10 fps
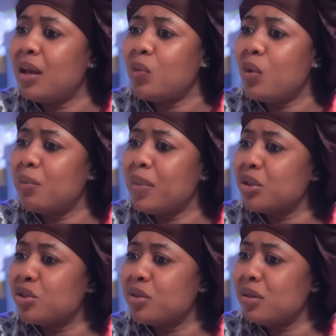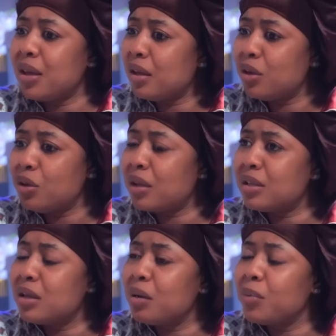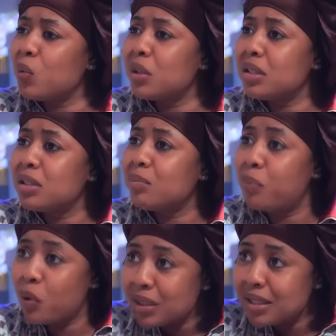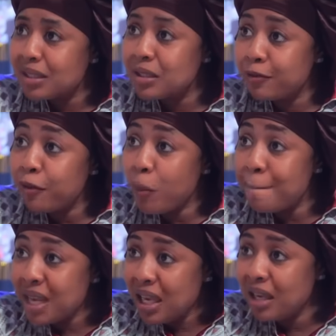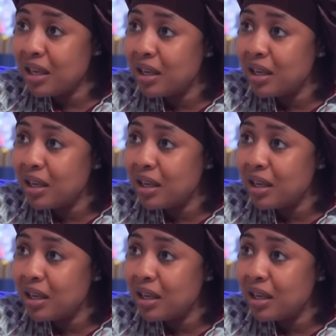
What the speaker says: And what makes you think you can tell me what is important for me?